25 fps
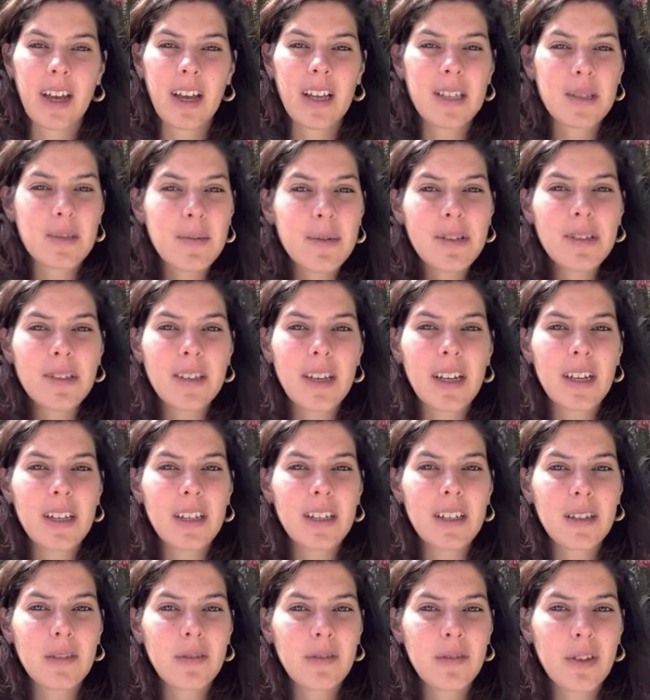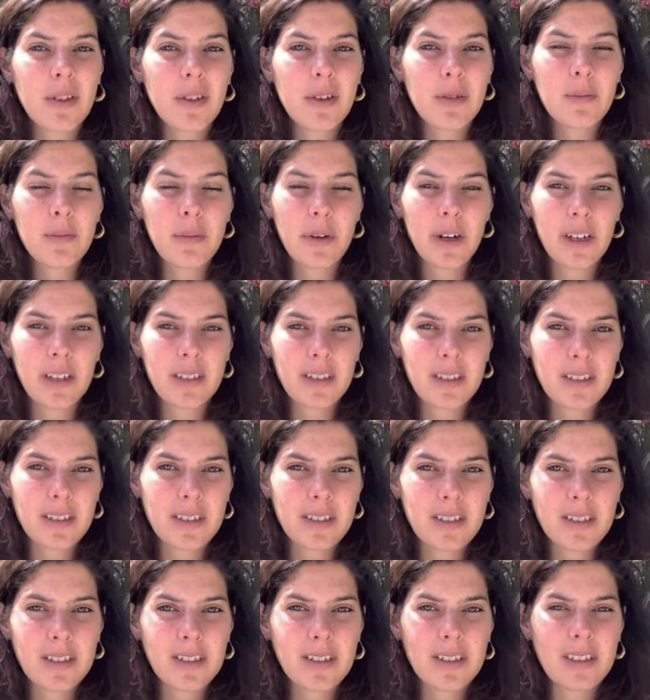It's been said that if you
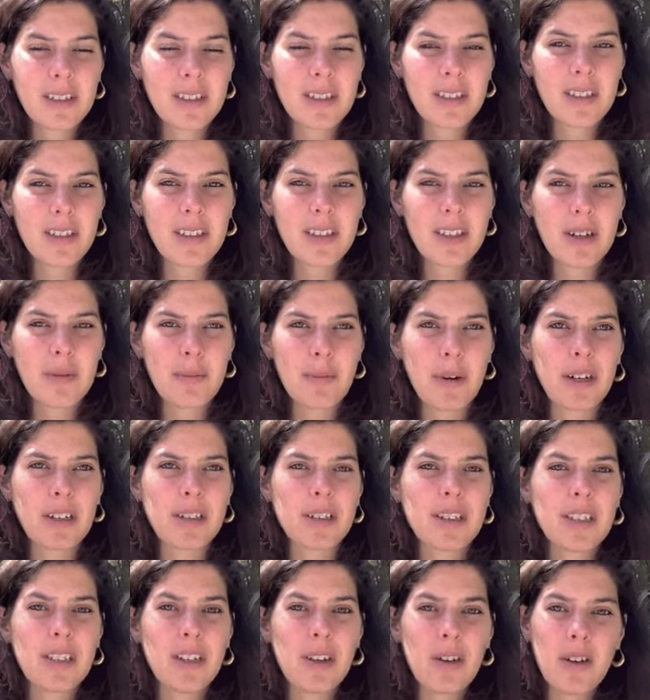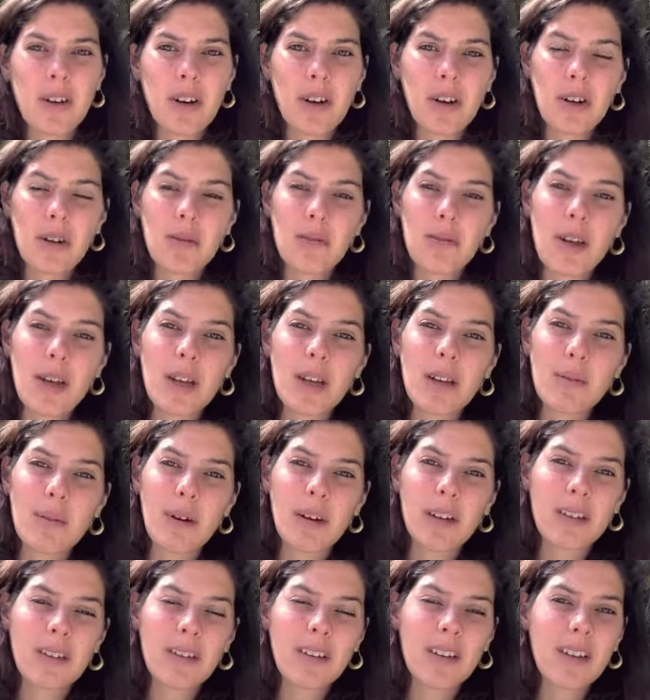practice Bhakti yoga, or you make
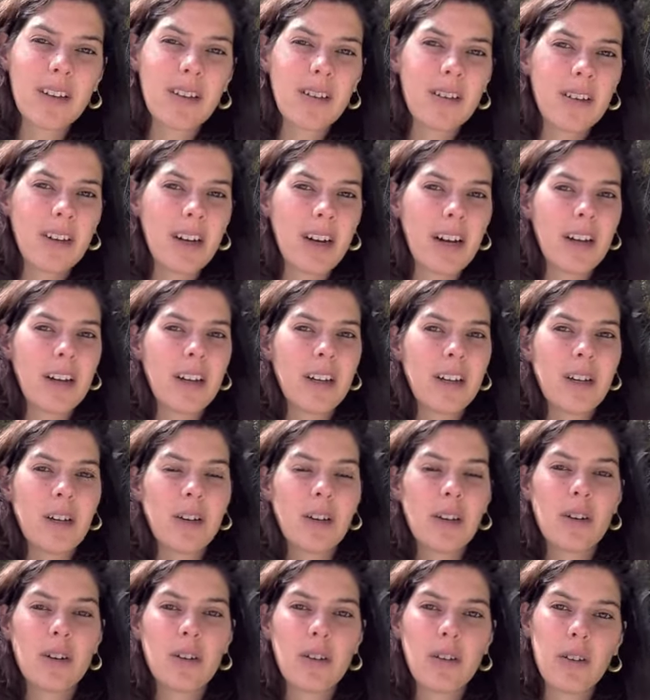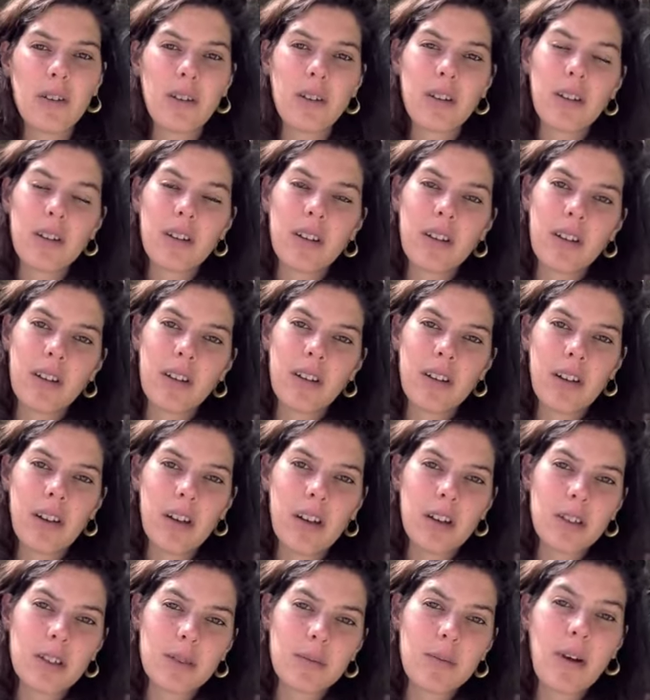Bhakti yoga, or
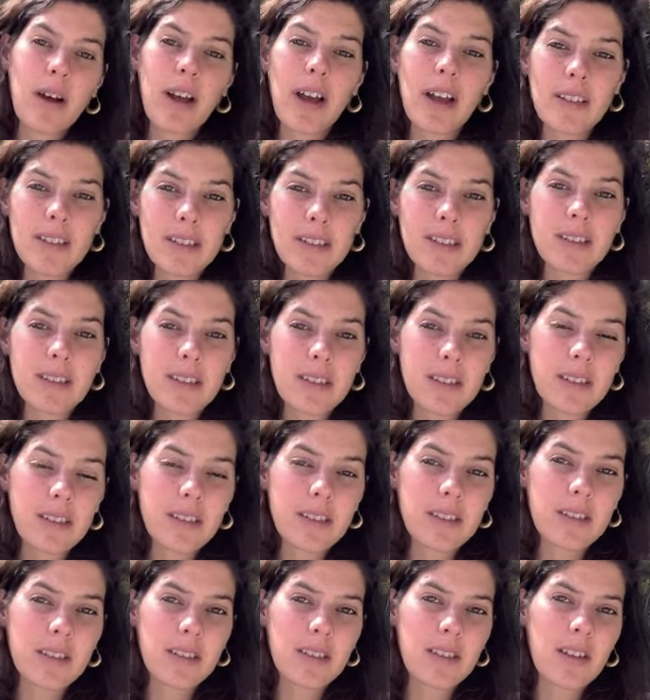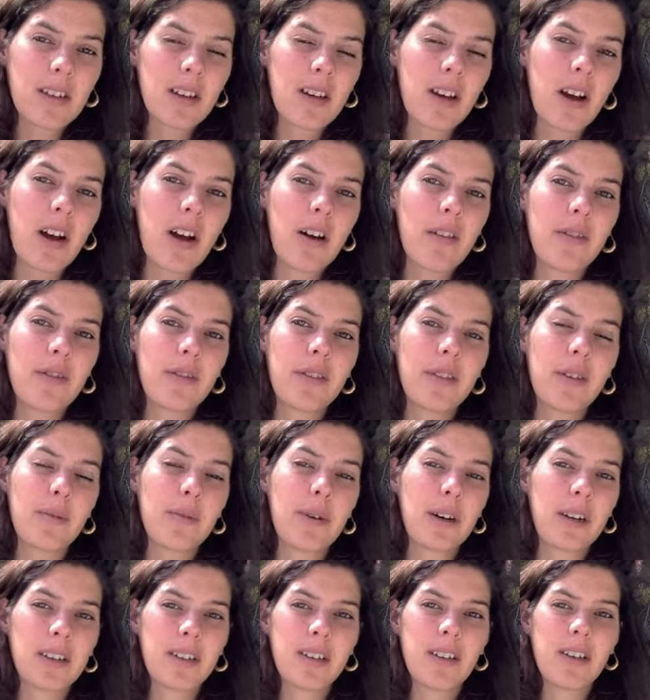small essences of the
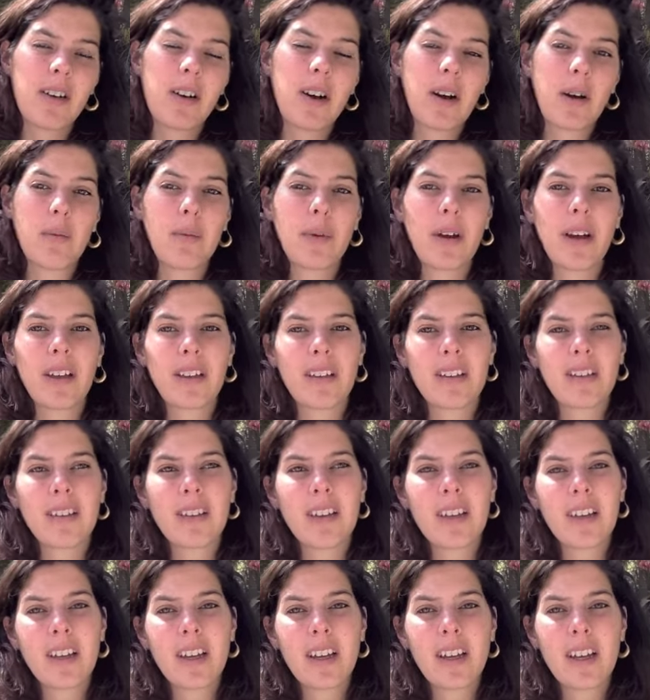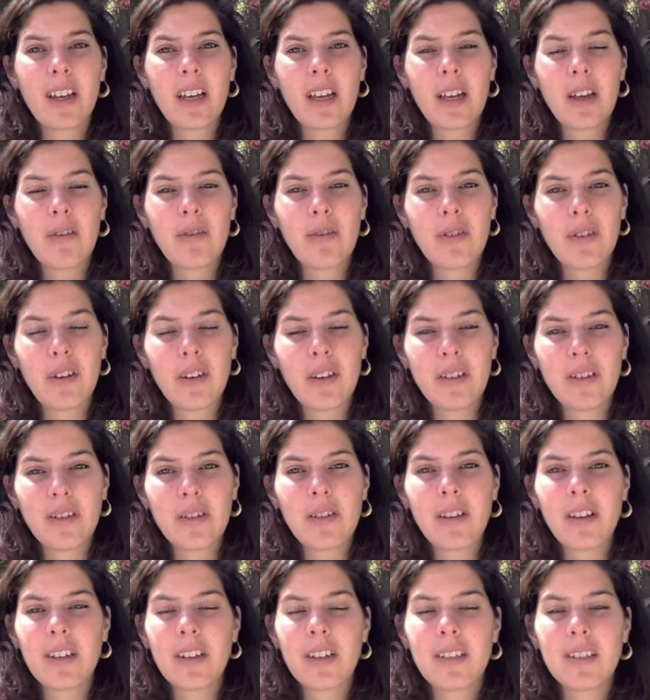Bhakti yoga path, if you
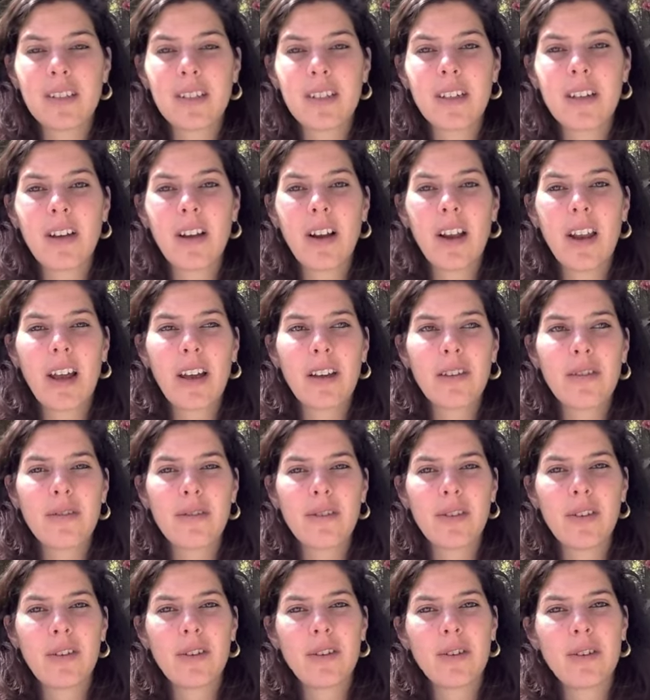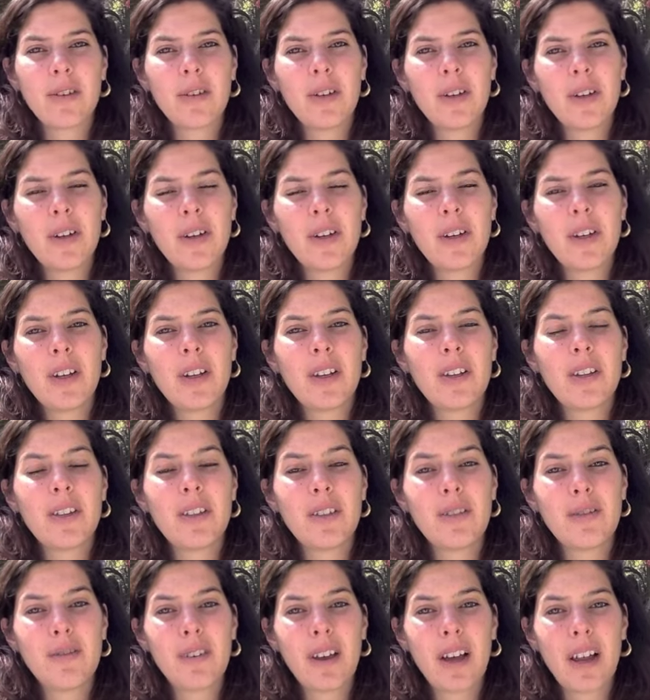integrate this in your life, you'll
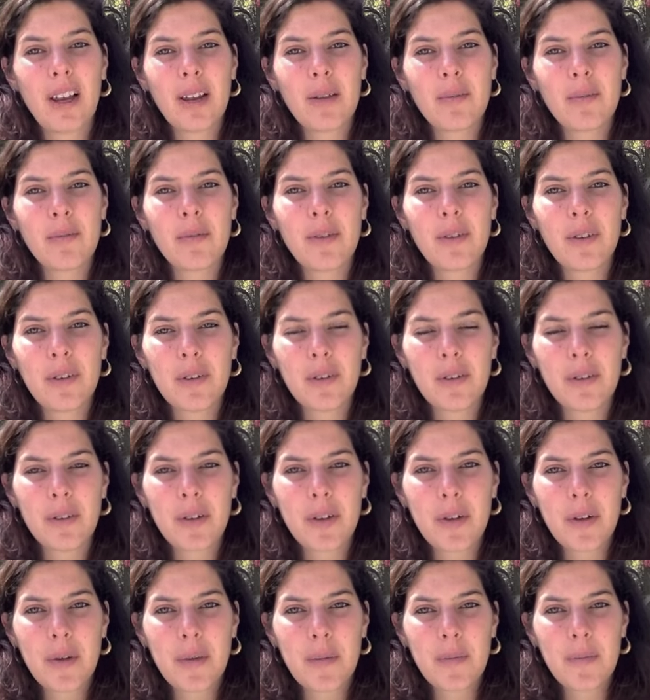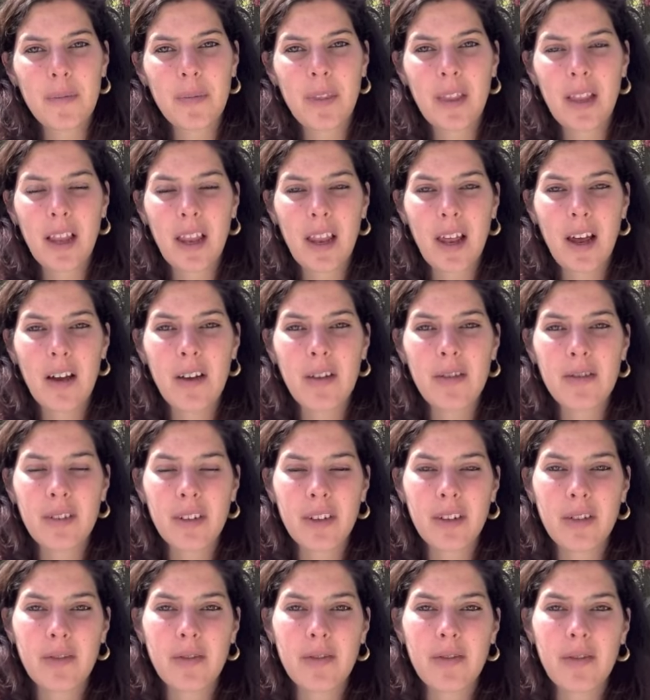develop love
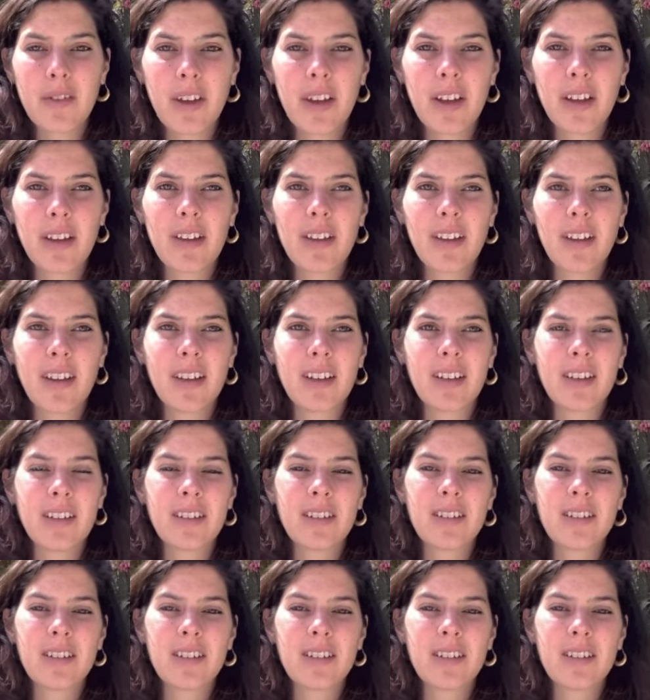and faith and